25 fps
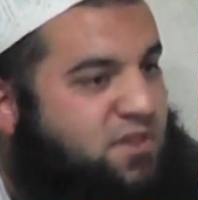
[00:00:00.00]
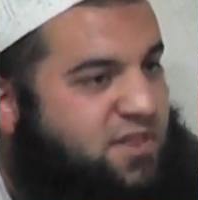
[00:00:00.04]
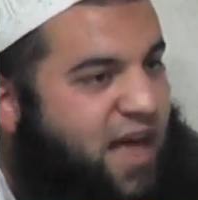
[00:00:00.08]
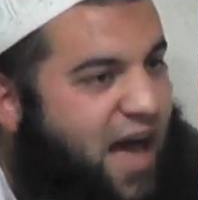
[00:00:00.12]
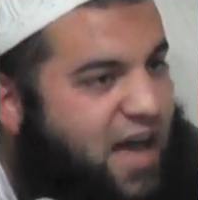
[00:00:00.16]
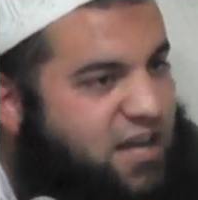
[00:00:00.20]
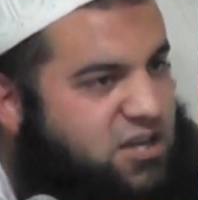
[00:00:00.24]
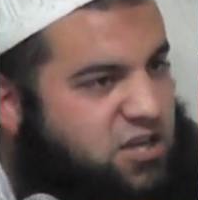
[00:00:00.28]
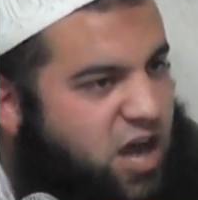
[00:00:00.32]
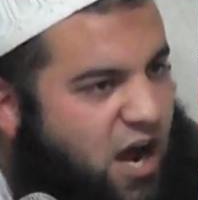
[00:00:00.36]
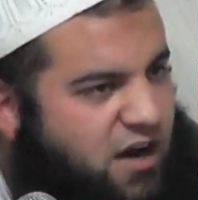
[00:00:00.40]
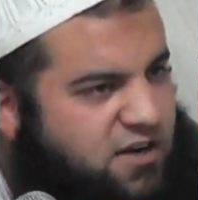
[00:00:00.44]

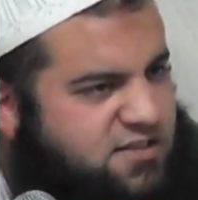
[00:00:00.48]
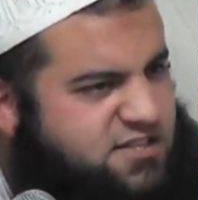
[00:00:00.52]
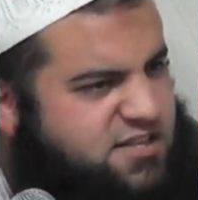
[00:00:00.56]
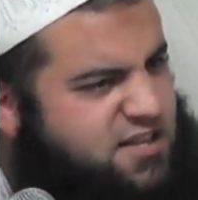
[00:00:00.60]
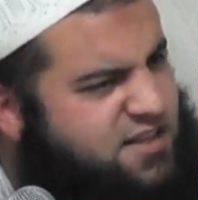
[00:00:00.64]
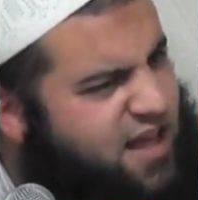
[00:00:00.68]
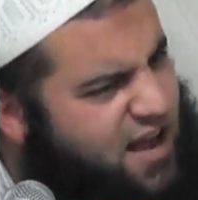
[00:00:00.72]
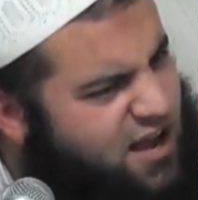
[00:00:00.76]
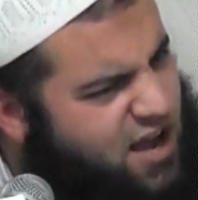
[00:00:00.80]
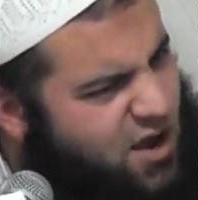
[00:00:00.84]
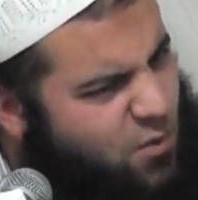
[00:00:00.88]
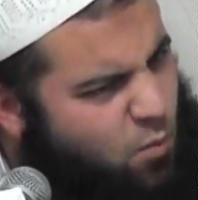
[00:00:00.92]
That
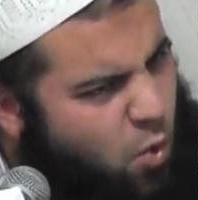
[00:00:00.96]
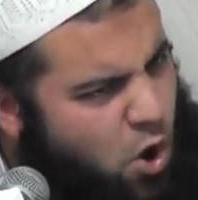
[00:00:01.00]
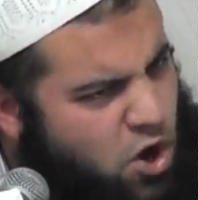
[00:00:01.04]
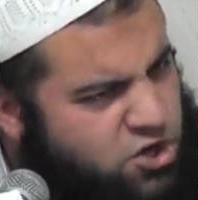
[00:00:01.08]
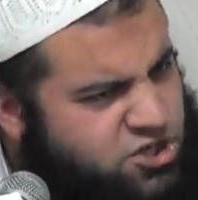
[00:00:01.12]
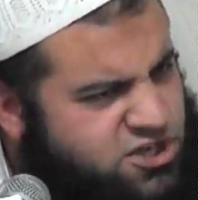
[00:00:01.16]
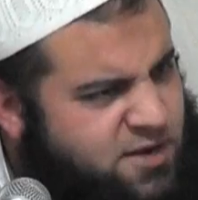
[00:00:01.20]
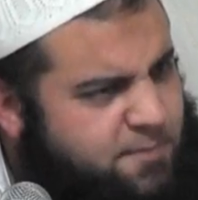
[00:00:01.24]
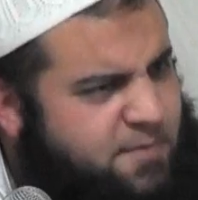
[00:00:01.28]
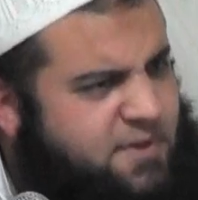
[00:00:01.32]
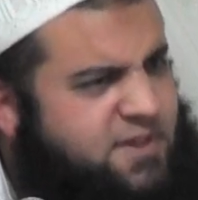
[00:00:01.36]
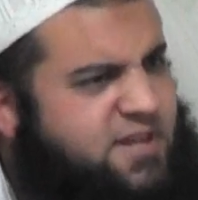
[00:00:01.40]
youngster that can
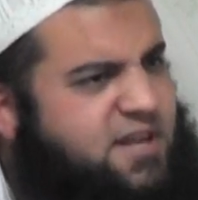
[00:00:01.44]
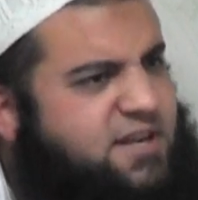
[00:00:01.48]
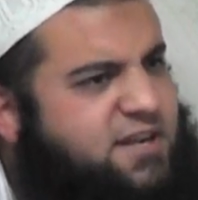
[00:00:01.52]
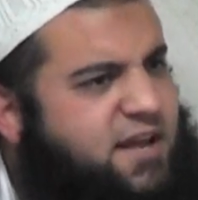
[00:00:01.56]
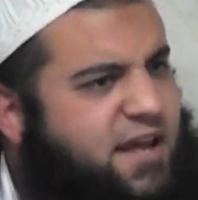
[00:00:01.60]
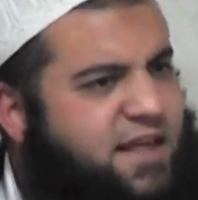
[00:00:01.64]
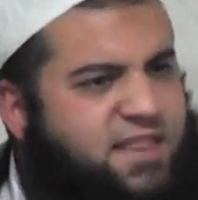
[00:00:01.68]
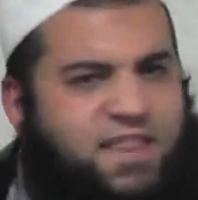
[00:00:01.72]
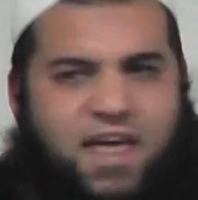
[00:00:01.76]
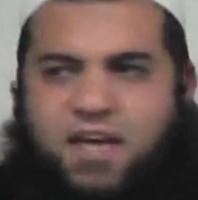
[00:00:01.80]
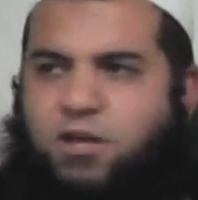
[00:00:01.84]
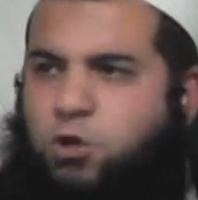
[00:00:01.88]
worship in
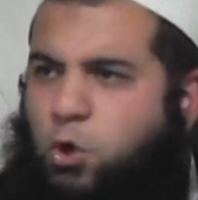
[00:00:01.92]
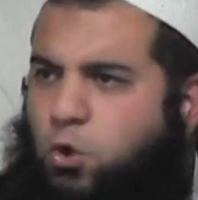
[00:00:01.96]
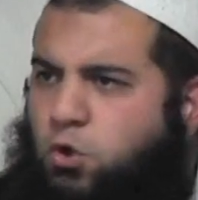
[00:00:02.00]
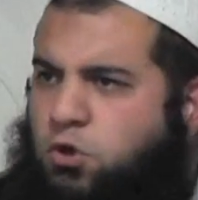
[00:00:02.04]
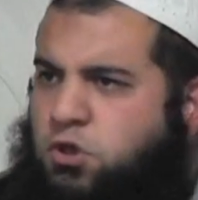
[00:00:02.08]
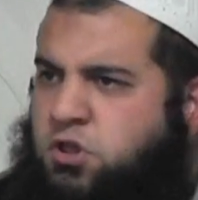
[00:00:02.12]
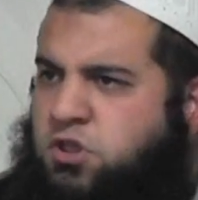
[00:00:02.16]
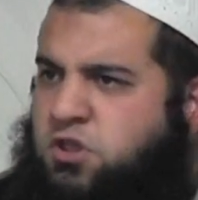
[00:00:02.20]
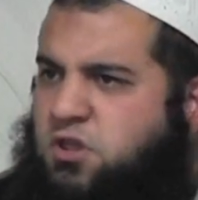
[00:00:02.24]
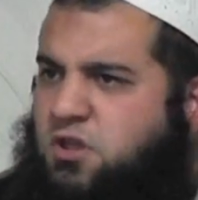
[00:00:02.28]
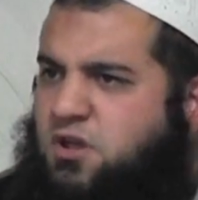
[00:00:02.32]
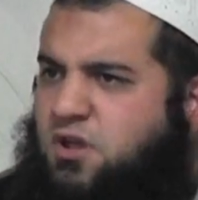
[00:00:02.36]
their
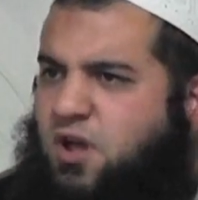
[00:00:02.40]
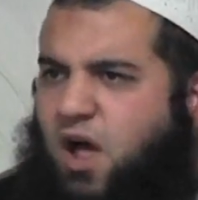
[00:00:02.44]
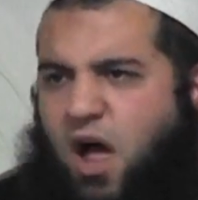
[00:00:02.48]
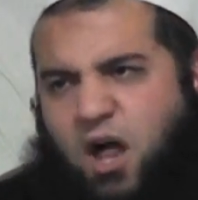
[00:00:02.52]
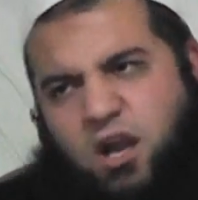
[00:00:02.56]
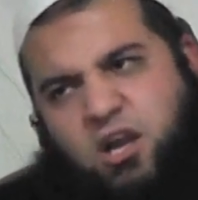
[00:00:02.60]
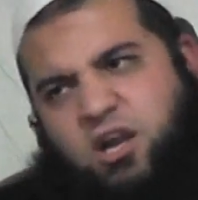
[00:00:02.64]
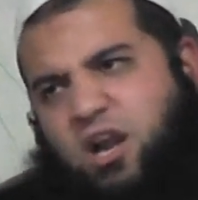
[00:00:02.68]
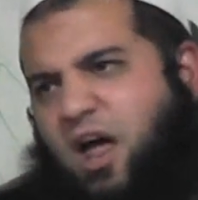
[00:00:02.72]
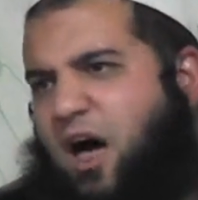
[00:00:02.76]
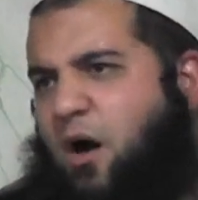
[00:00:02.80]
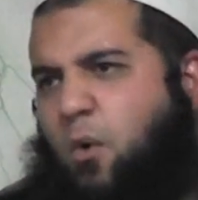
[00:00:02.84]
youth.
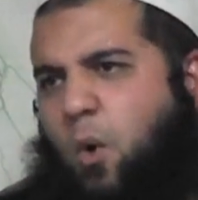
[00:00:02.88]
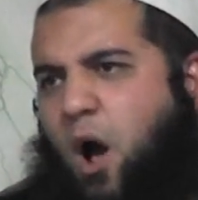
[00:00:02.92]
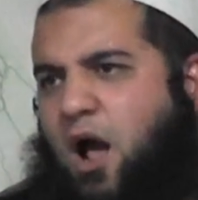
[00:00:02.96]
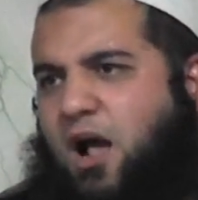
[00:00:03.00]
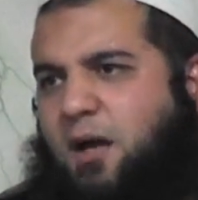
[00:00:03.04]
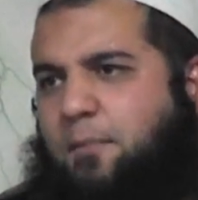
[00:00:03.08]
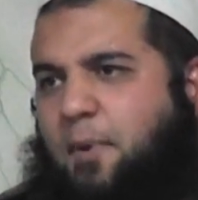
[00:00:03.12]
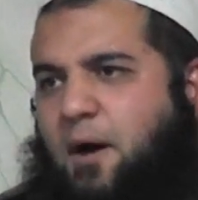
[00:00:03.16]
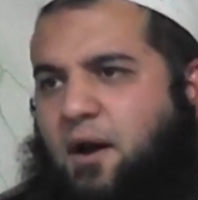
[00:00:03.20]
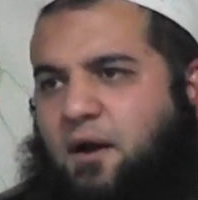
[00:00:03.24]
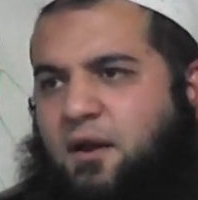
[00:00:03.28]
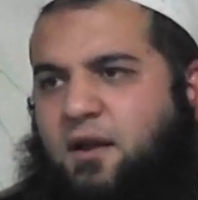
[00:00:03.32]
Allahu
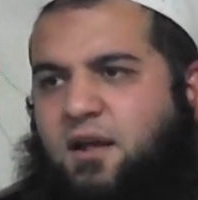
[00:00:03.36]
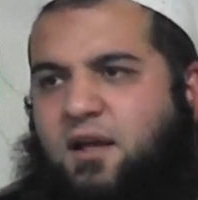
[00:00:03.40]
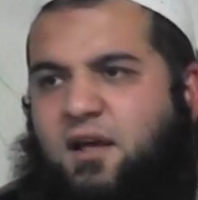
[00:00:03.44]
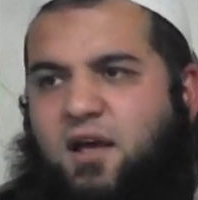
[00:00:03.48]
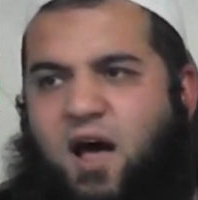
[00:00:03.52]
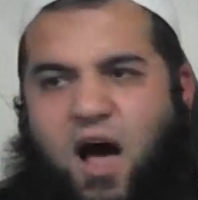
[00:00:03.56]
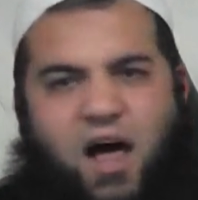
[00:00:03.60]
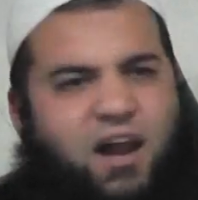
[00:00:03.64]
Akbar.